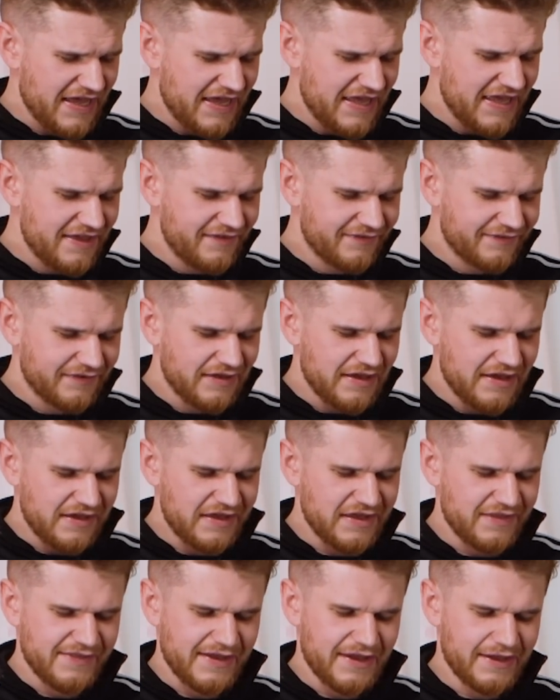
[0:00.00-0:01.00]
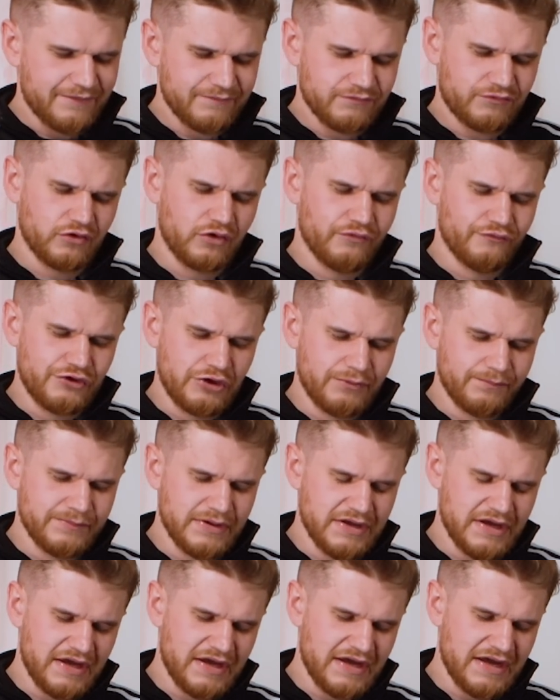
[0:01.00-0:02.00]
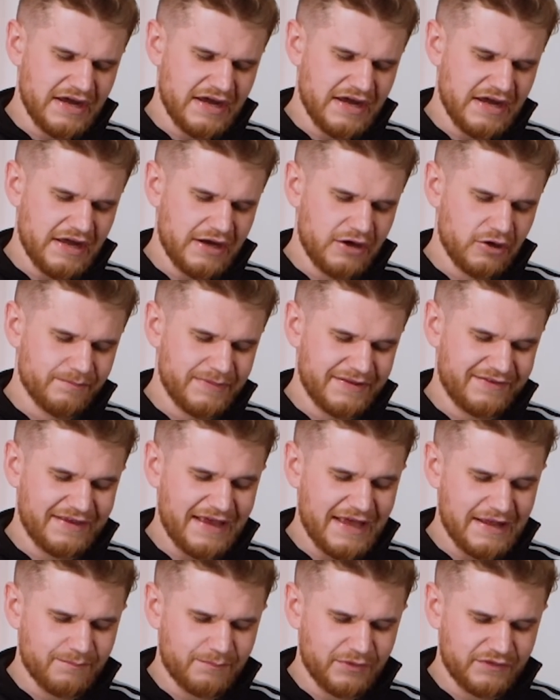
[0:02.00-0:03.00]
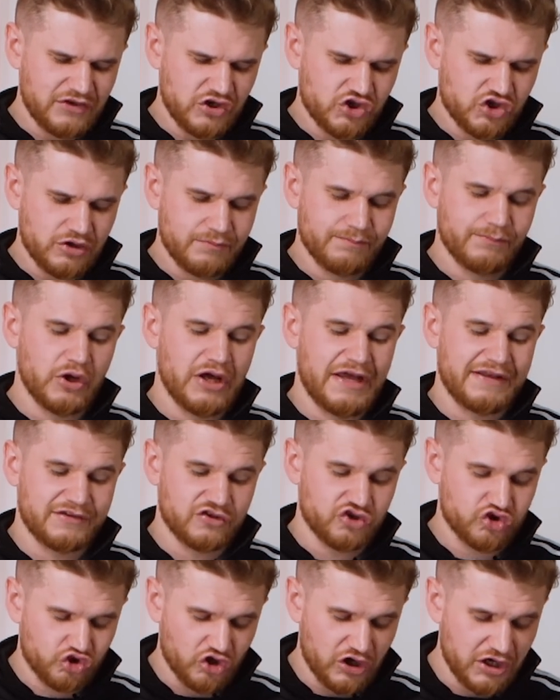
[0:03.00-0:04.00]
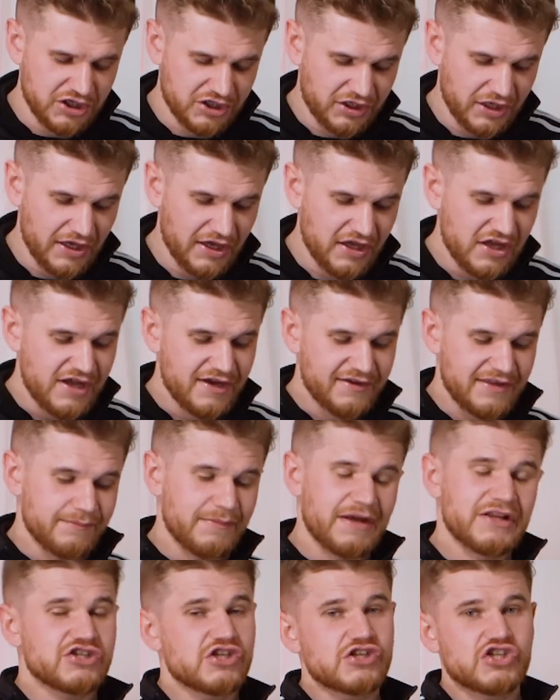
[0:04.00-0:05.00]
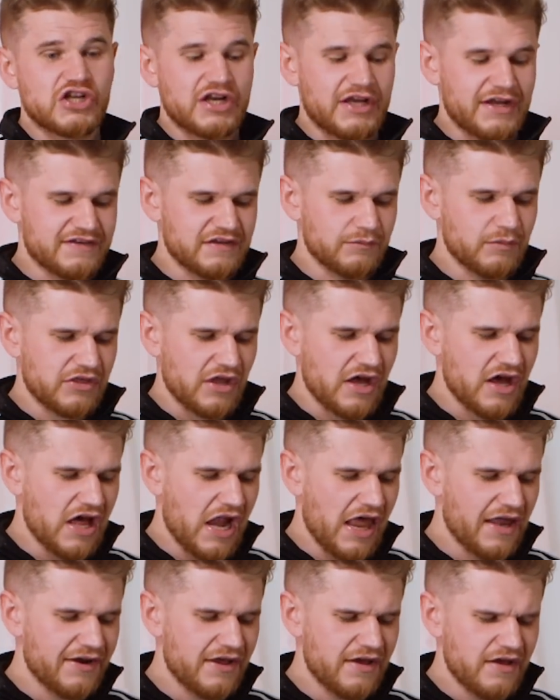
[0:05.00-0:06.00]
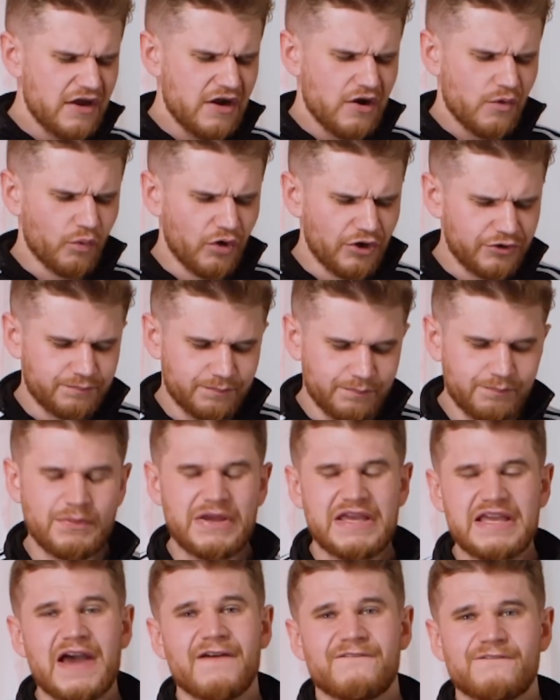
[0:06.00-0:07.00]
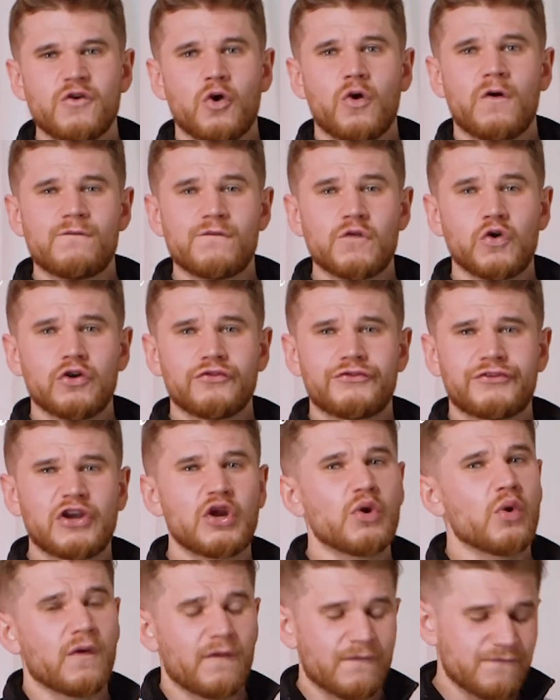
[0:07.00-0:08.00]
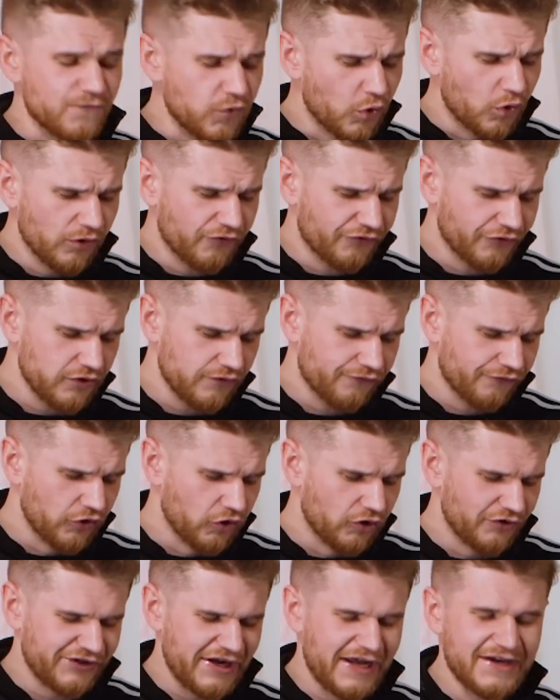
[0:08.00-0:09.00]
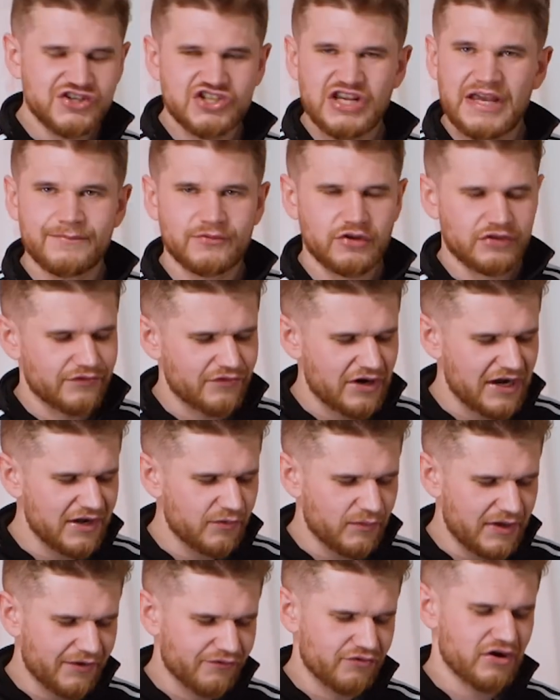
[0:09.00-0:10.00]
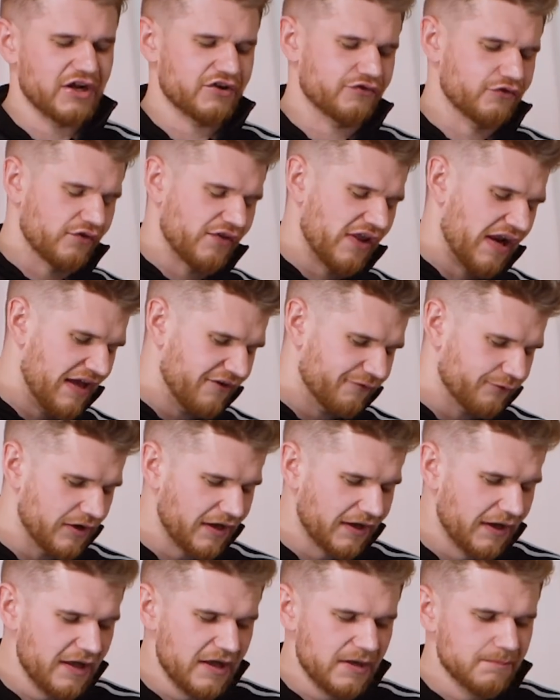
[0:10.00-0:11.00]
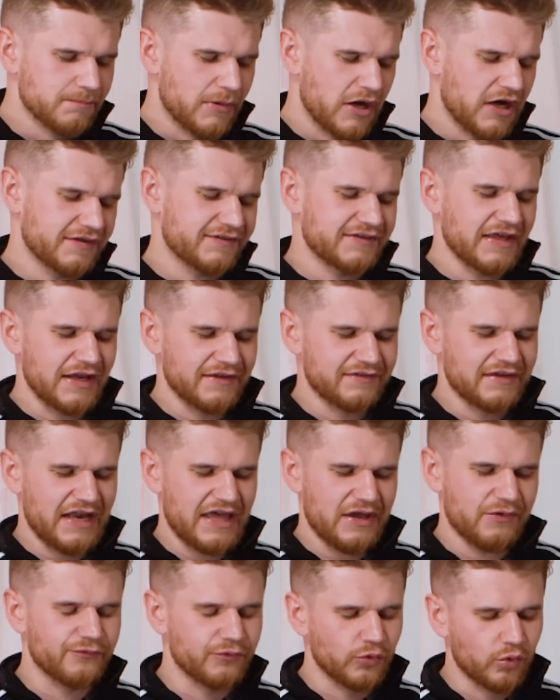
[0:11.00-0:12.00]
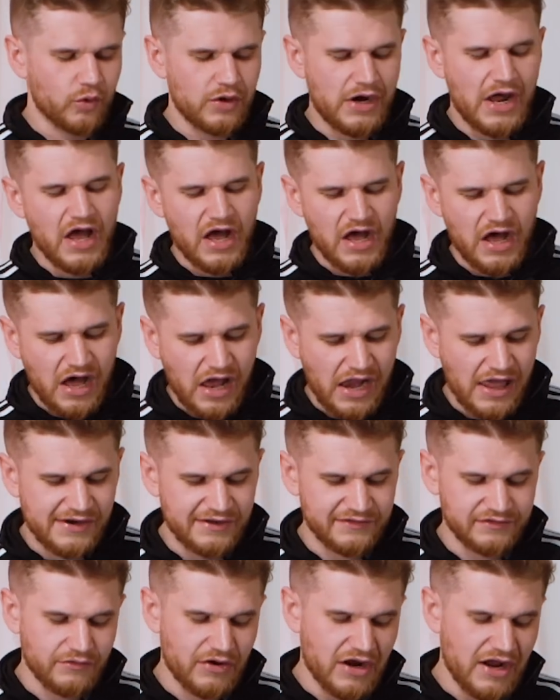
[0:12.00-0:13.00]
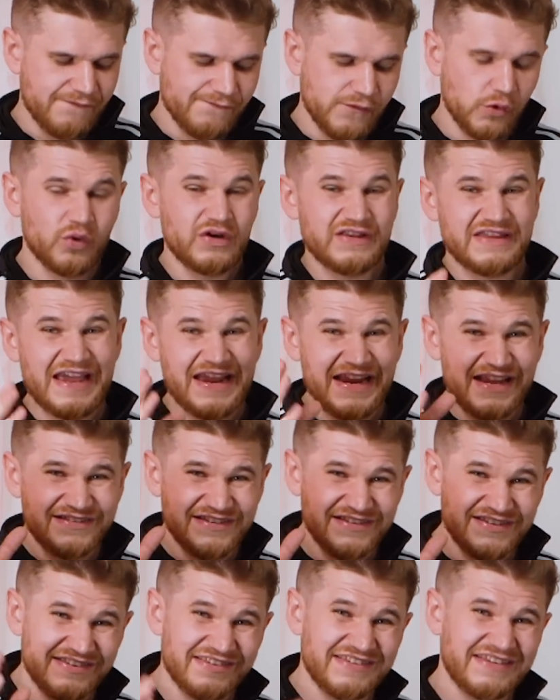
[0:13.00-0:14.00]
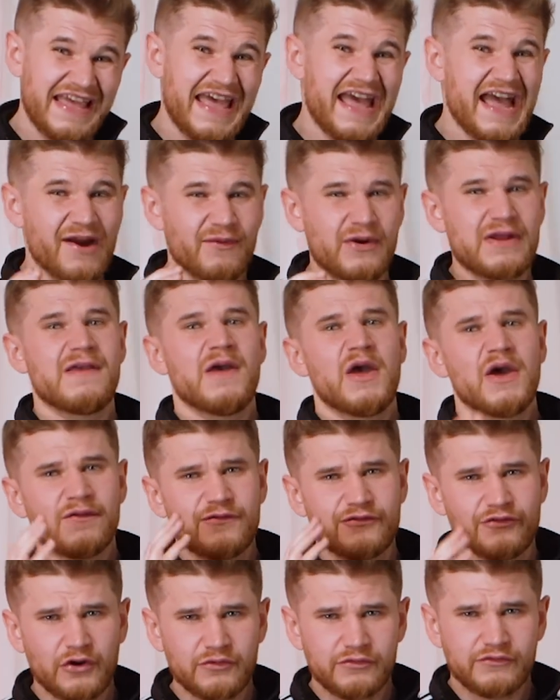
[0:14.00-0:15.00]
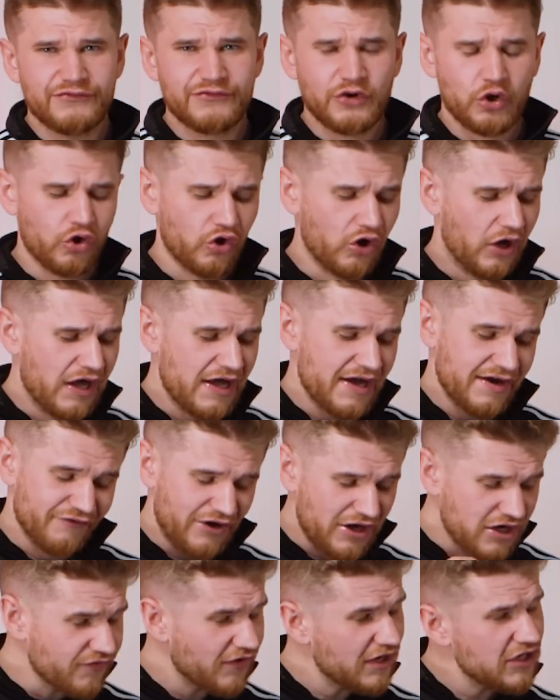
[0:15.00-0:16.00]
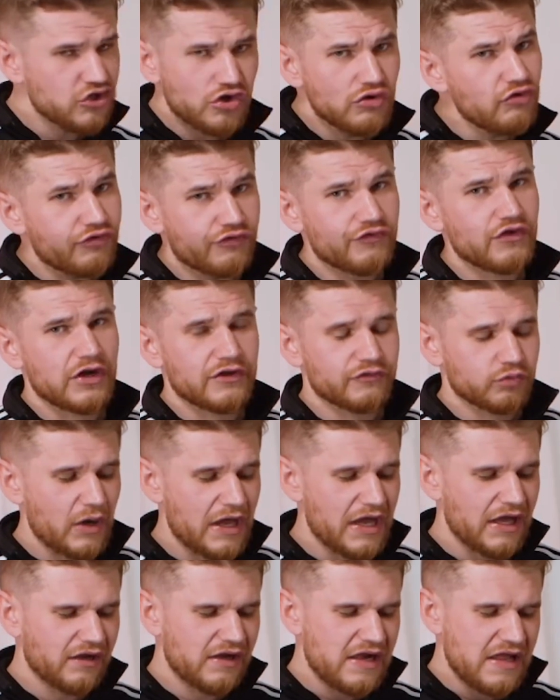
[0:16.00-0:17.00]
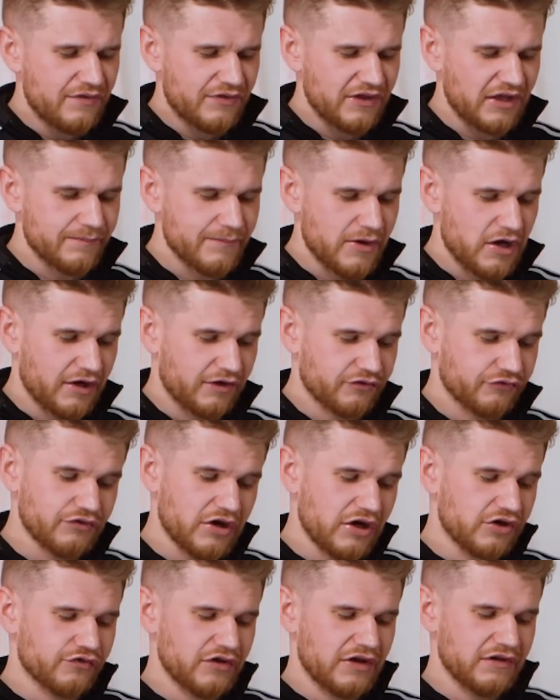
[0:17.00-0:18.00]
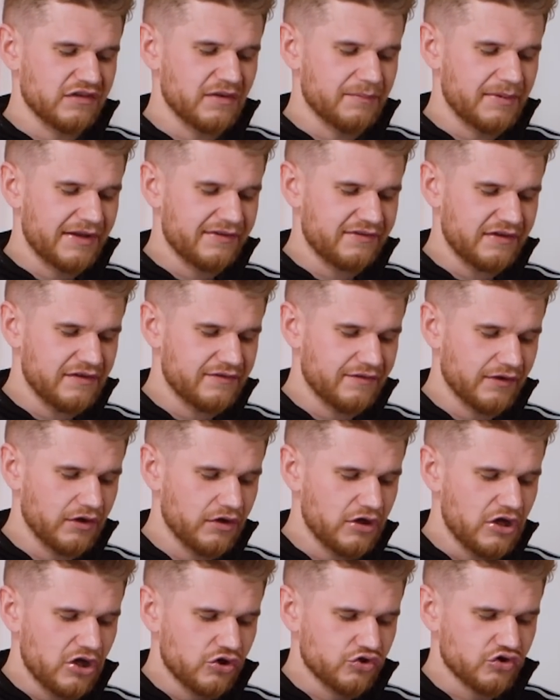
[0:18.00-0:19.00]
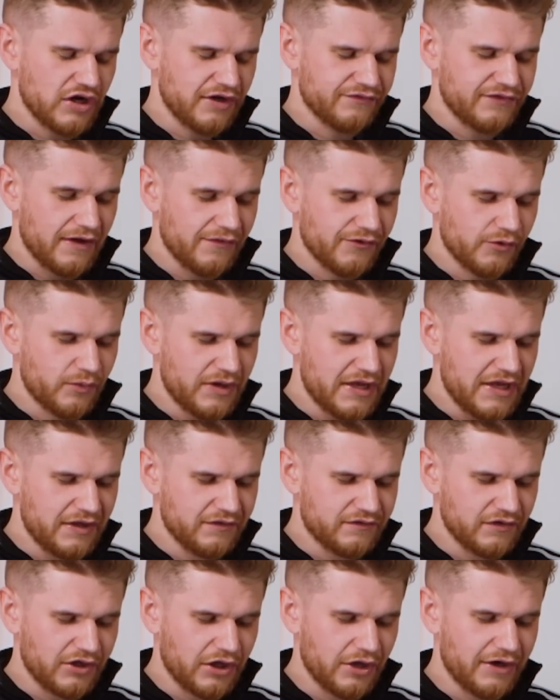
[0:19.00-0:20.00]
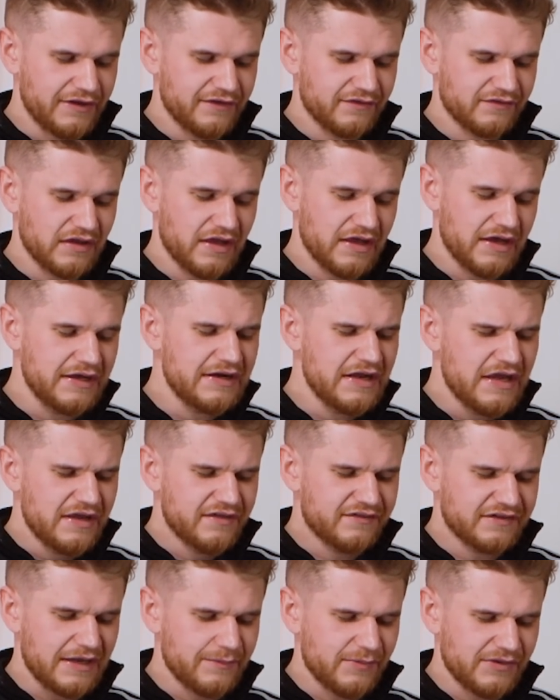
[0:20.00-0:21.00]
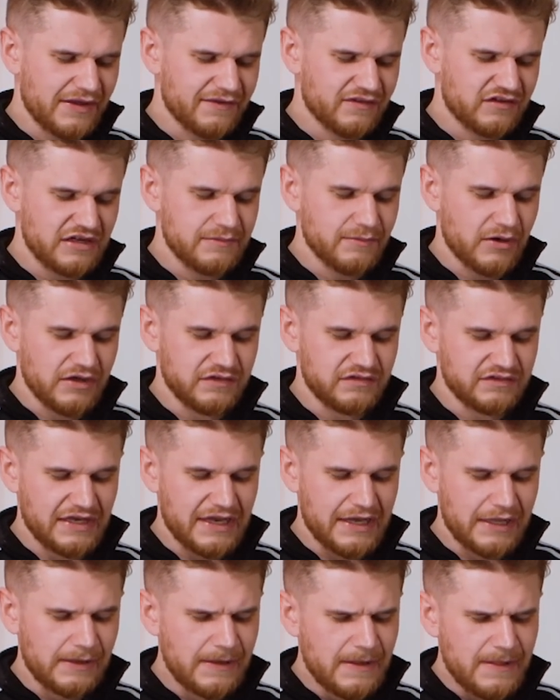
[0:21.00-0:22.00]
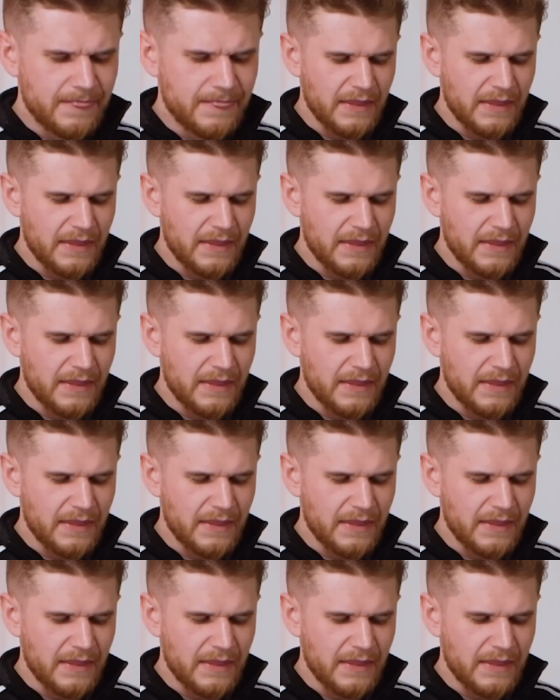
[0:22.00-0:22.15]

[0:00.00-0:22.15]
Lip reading: is in that sort of number 10 position, but as a striker. I think Manchester United with Haaland would be a 4-4-2 or a 4-2-4. Dan James on the right wing, Rashford on the left wing, Martial as the left forward, Haaland as the right forward. That is a scary front four. Very, very youthful as well. I think Marcus Rashford has the ability to drive down the wing, to cut inside. Same with Anthony Martial.